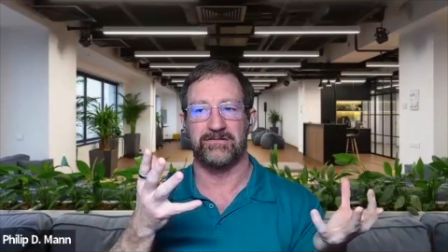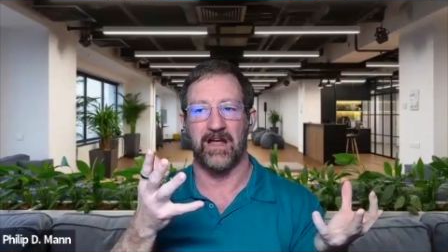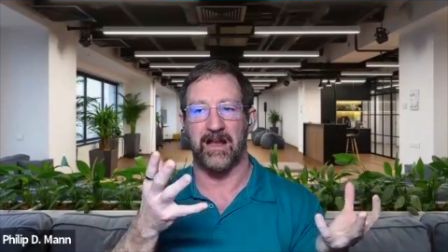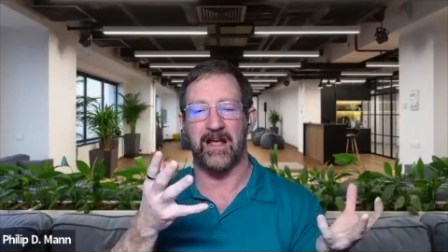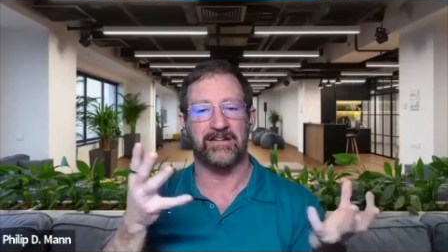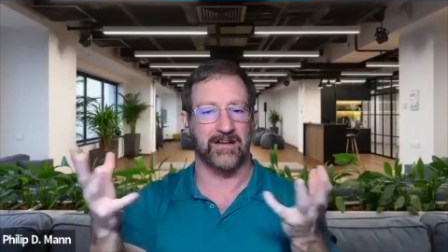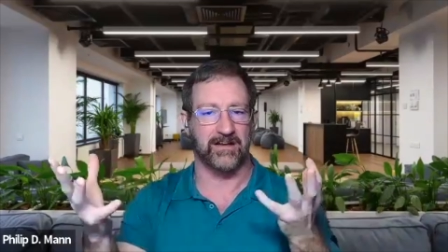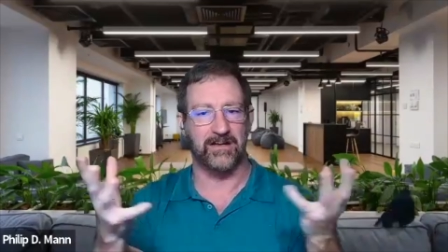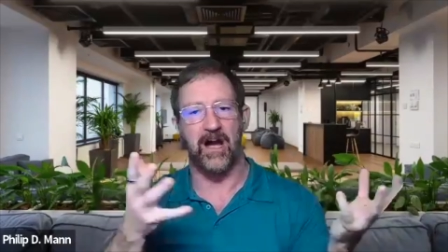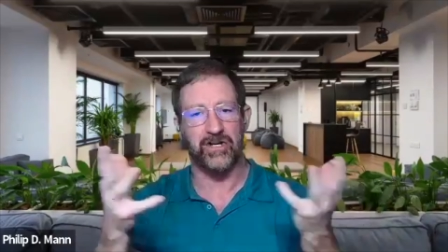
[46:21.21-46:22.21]
I got to
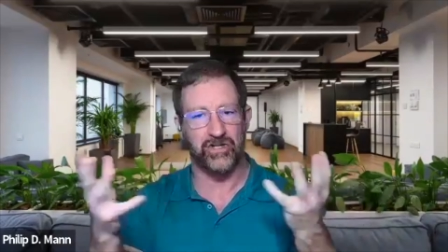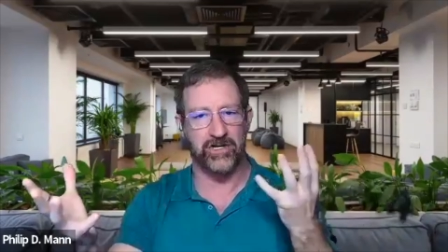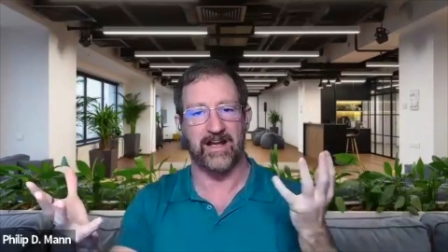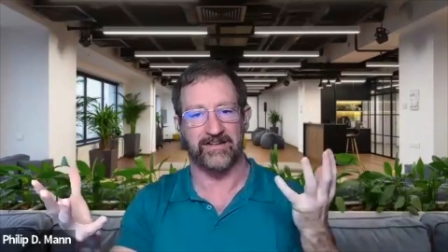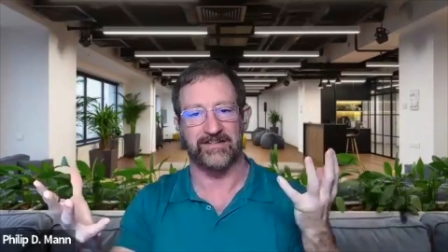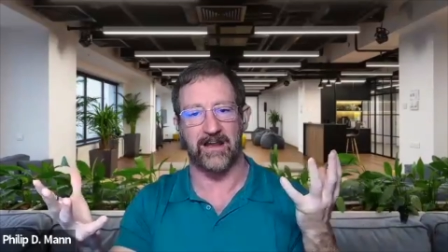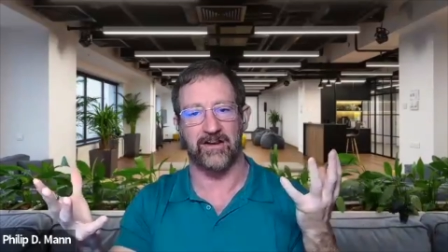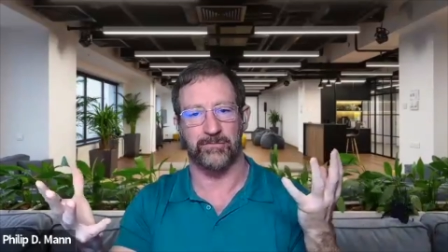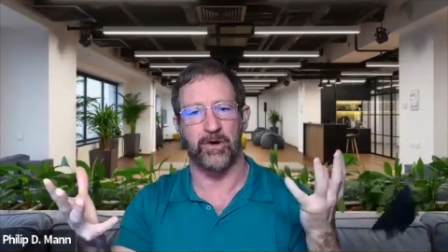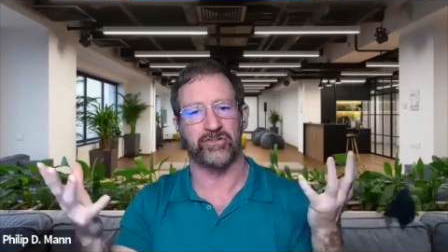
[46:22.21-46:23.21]
contrast that
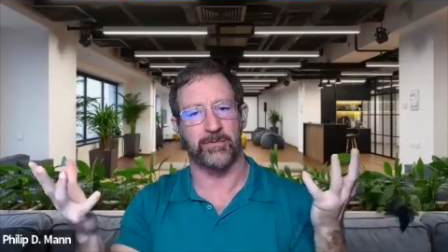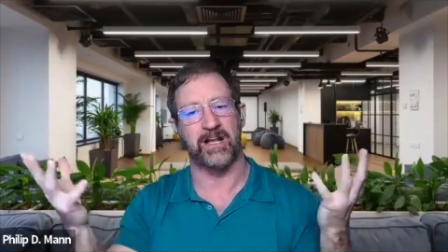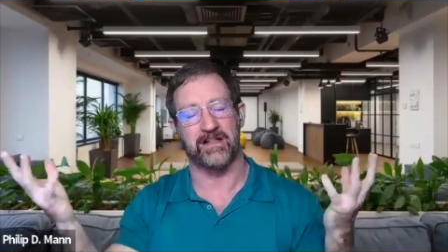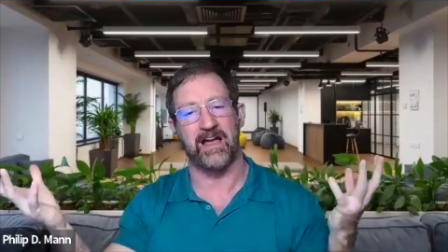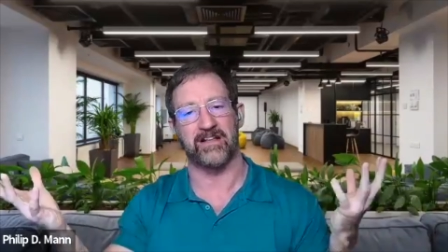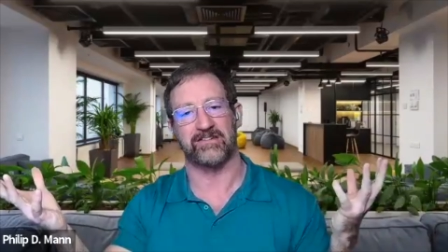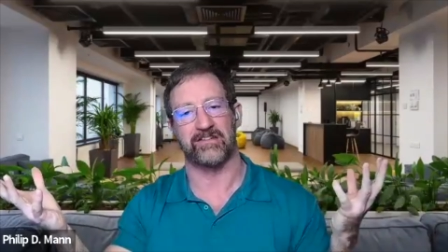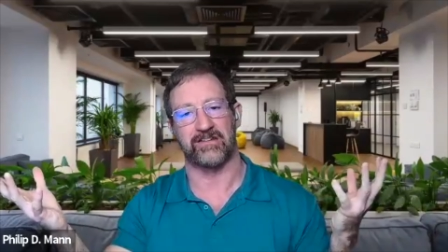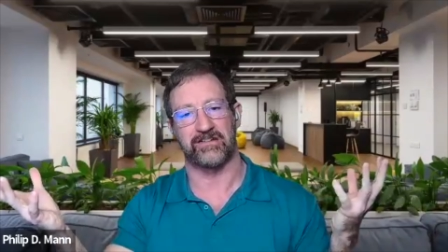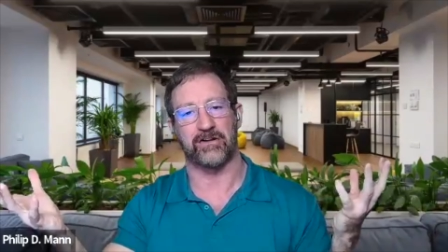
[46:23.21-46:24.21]
because most of my classes as
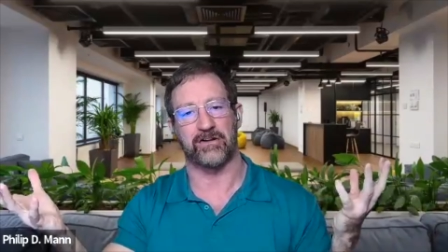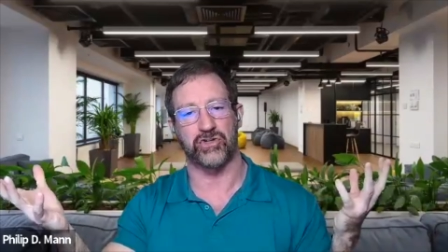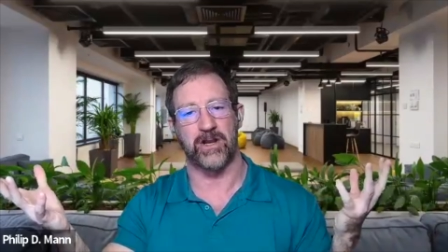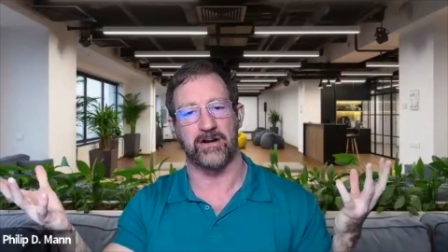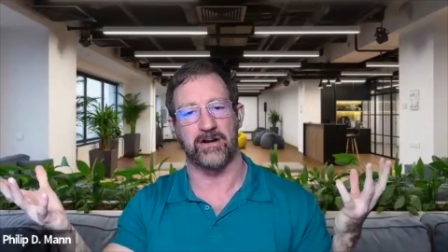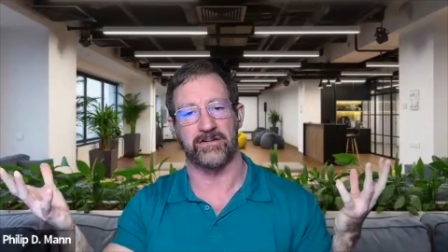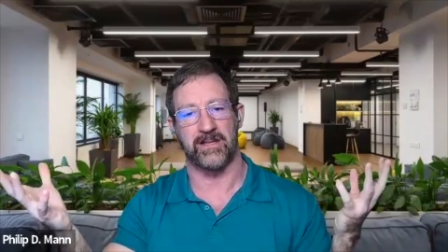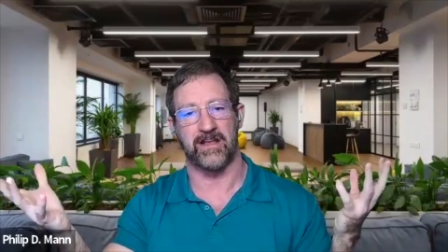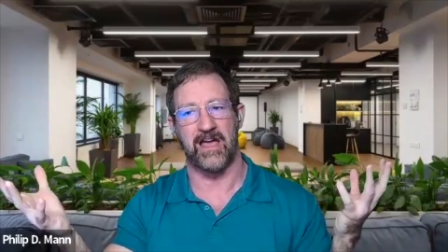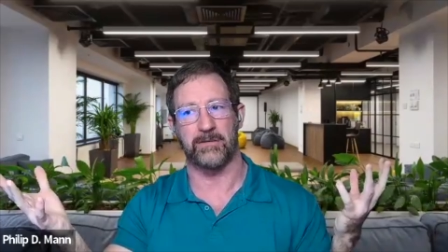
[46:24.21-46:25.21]
a technical trainer at the
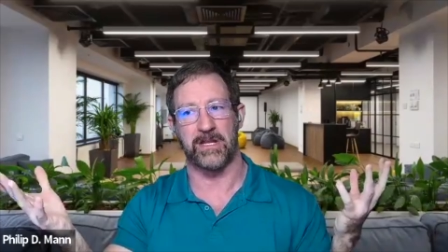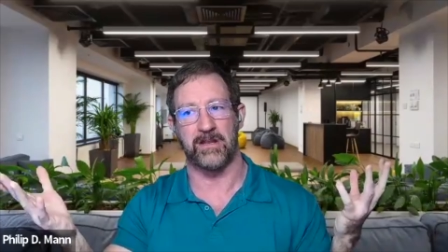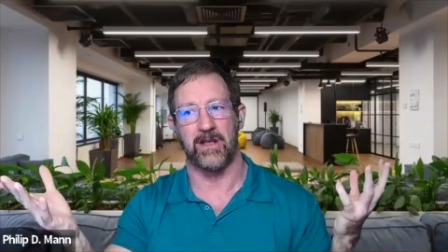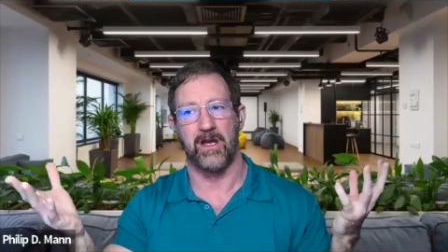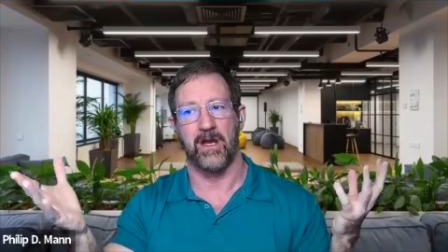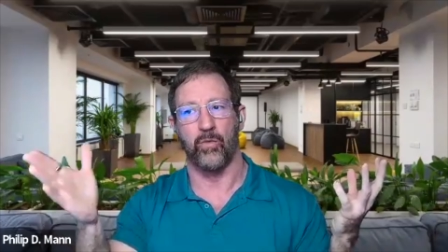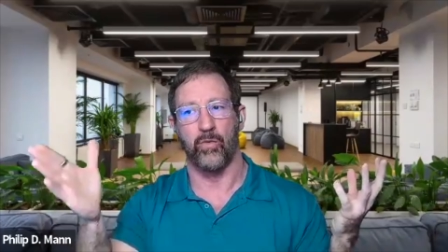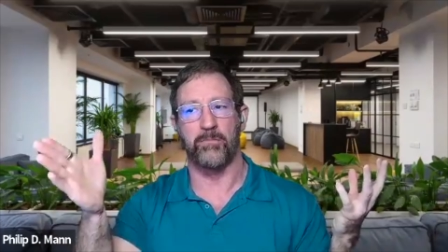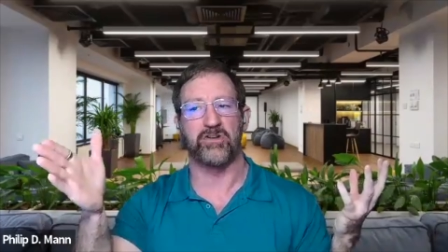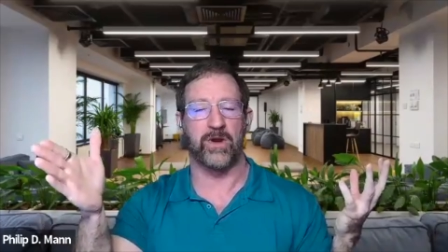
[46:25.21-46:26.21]
academy were
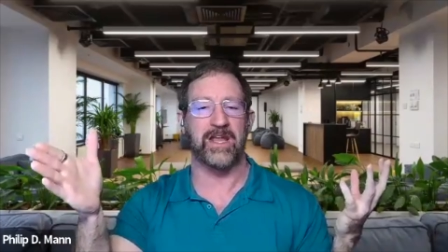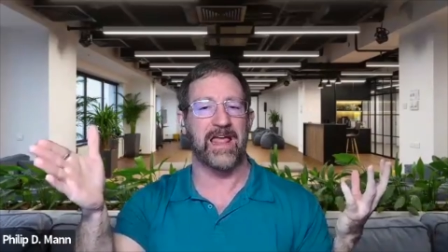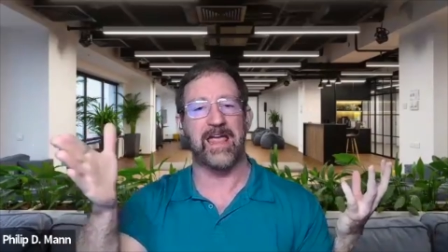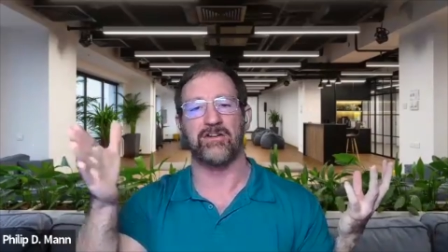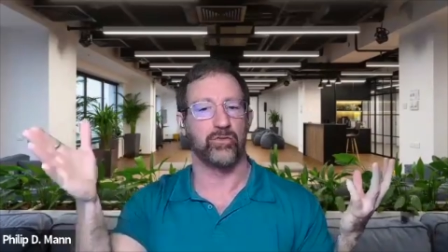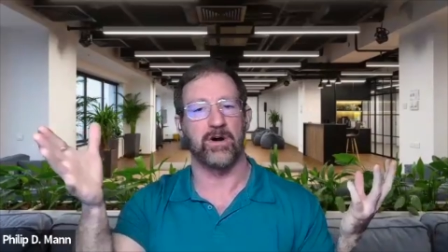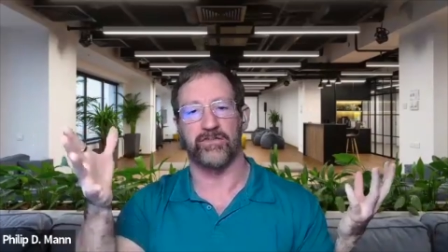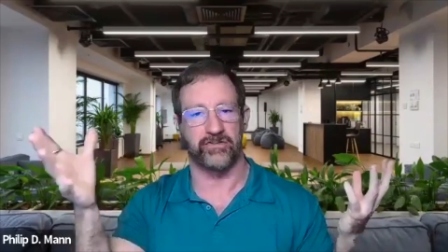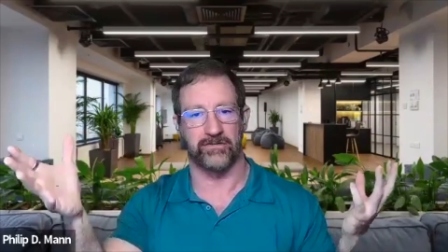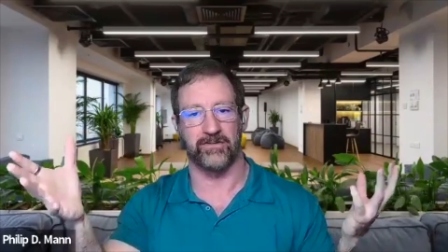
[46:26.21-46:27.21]
between 8 and 12
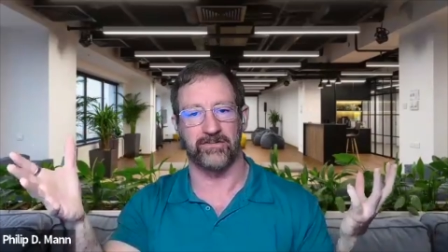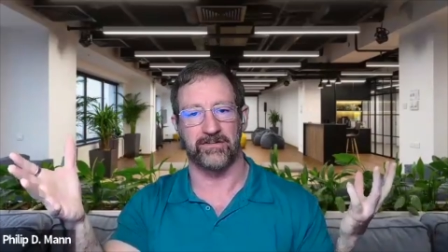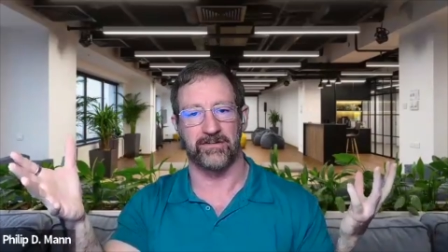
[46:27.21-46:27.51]
students.